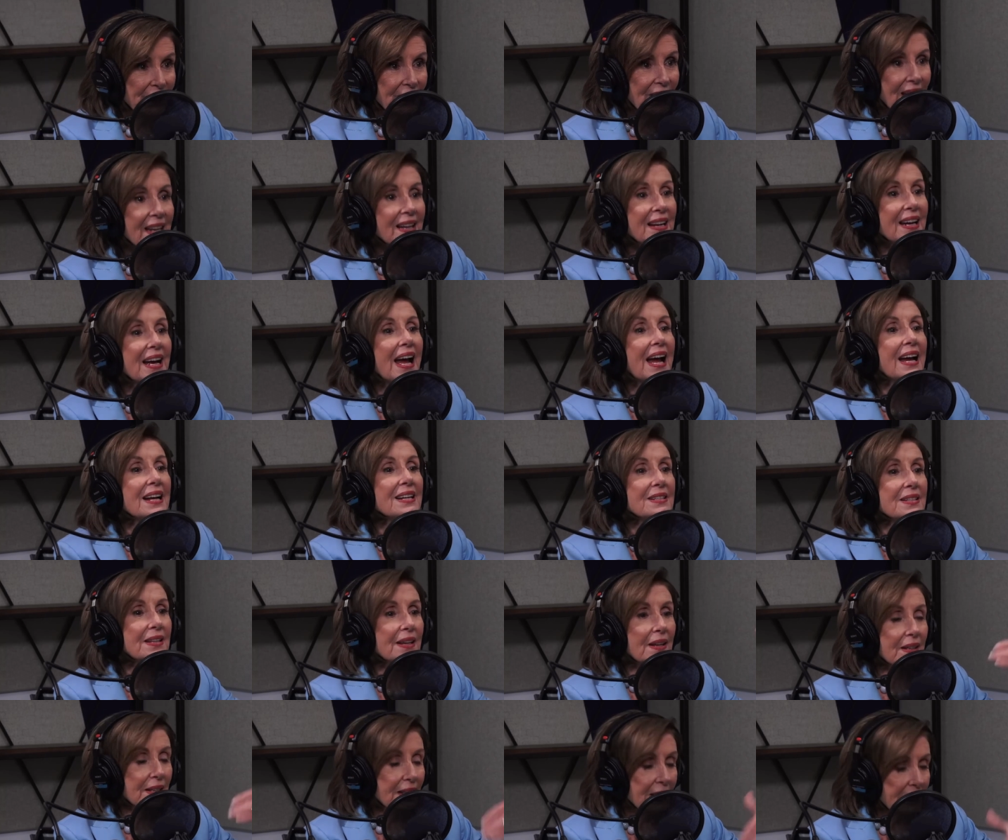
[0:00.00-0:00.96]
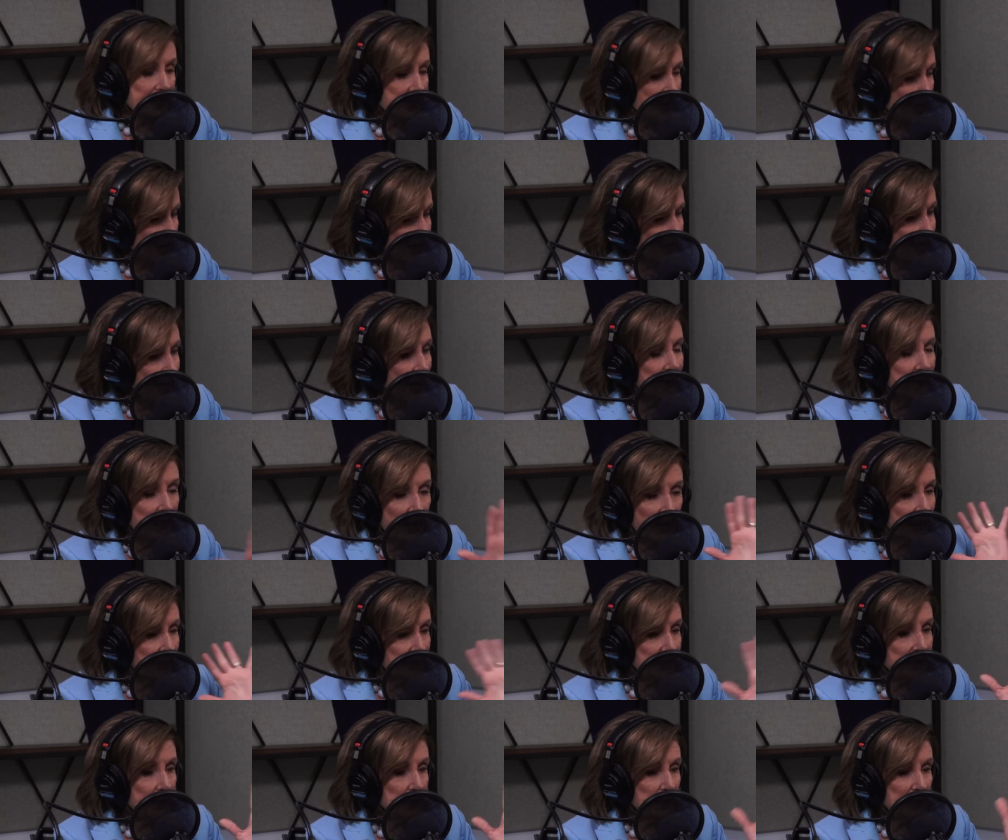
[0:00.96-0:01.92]
Biden's operation. Yeah, I'm
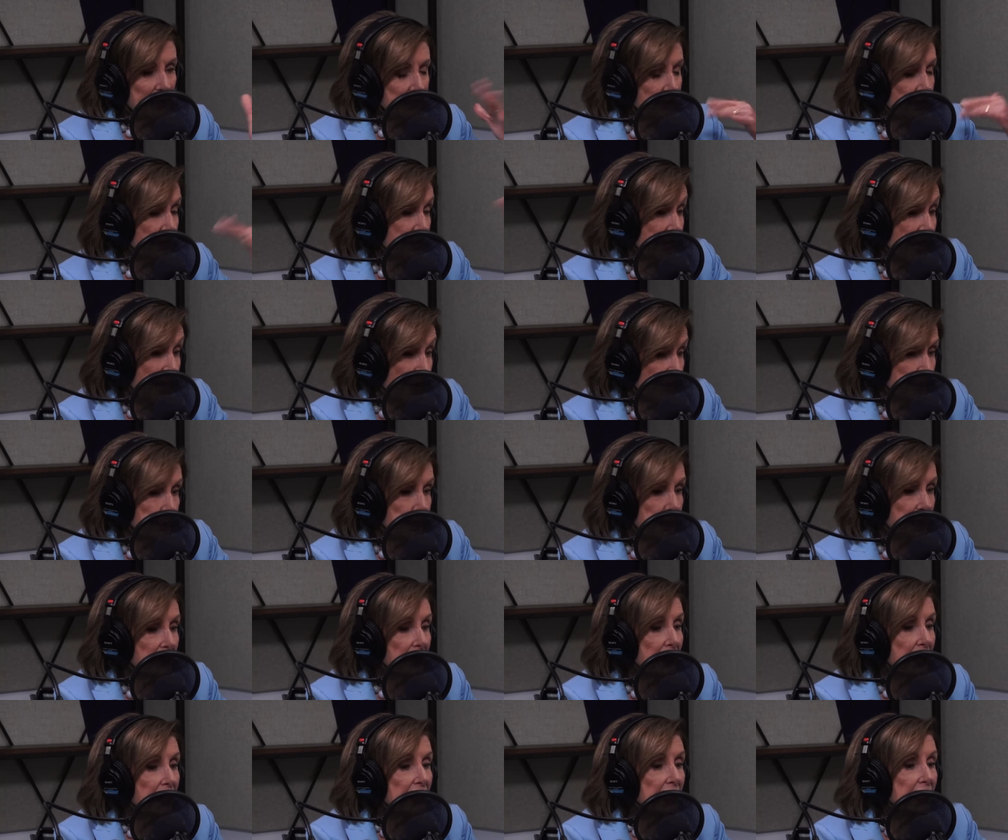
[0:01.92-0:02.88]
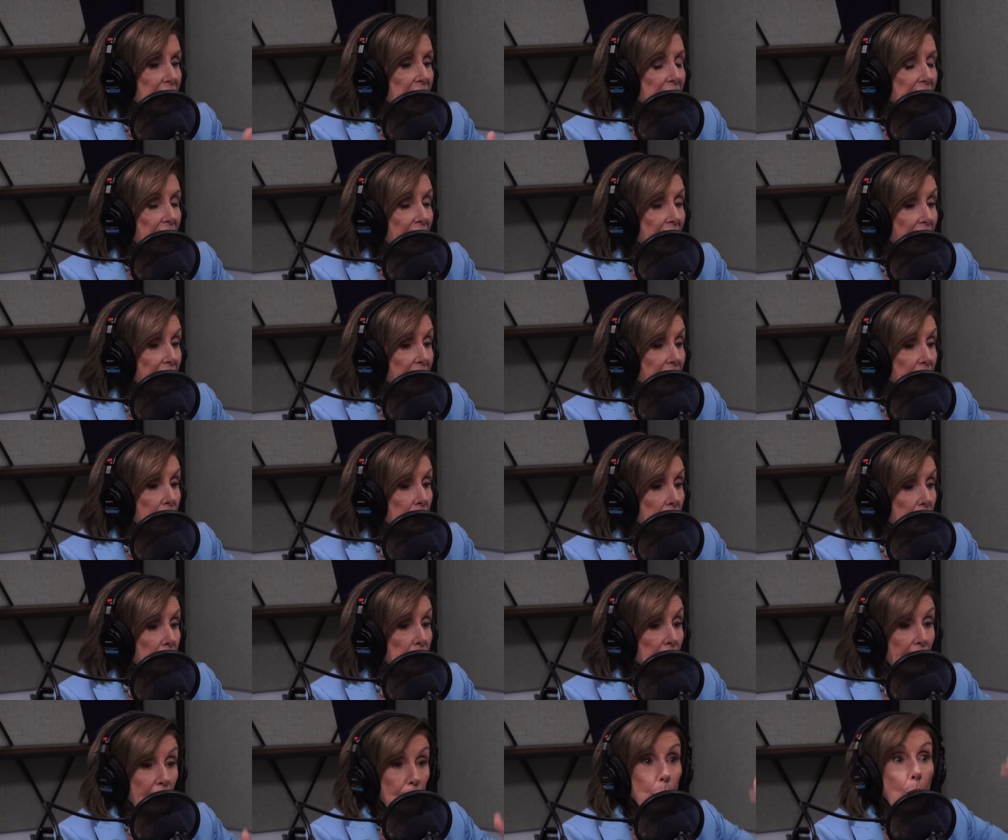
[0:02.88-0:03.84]
not. I mean, I just haven't been. Uh,
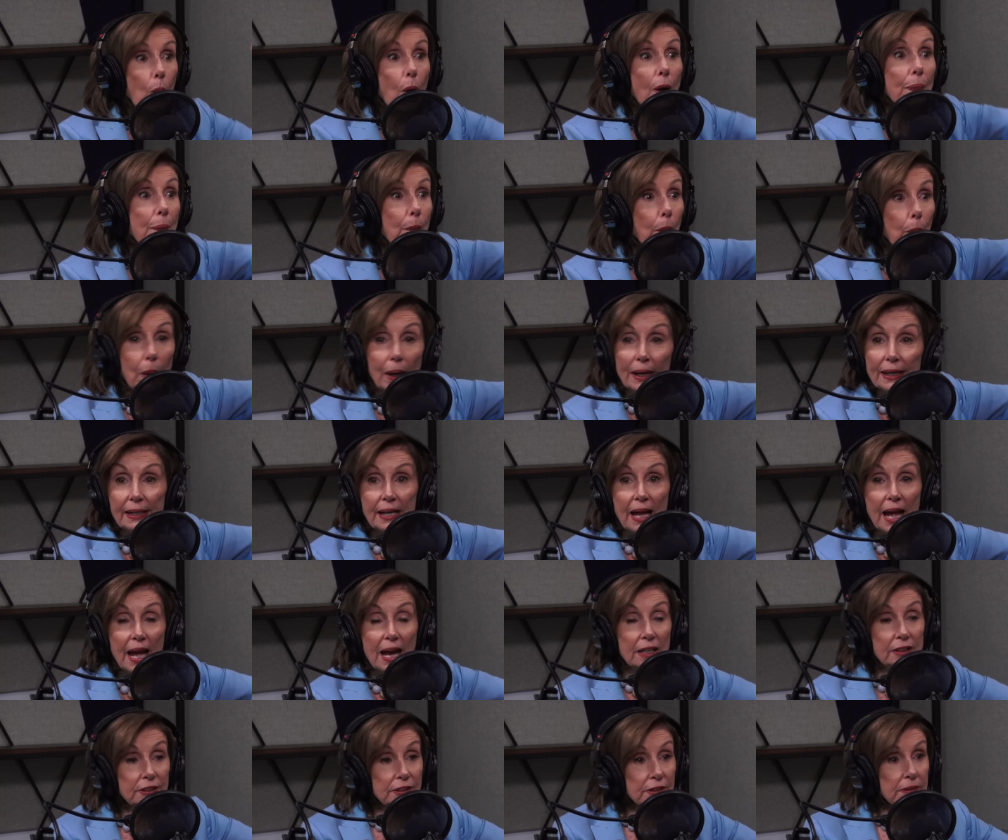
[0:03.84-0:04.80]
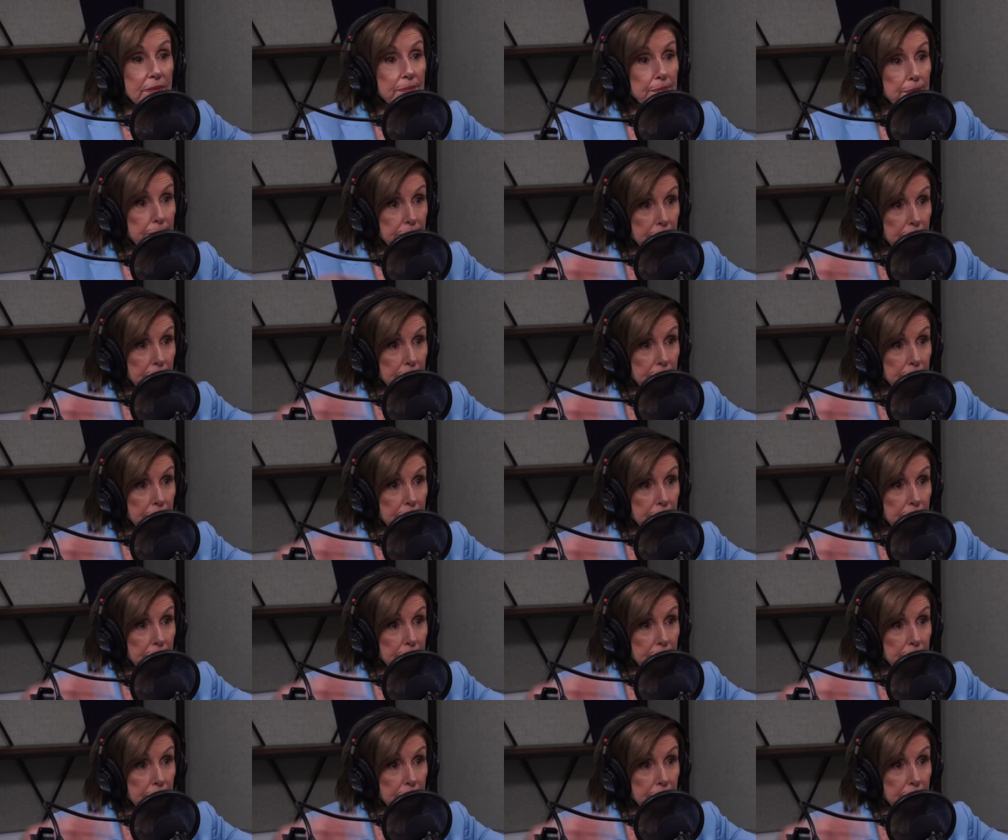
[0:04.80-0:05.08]
they won the White House.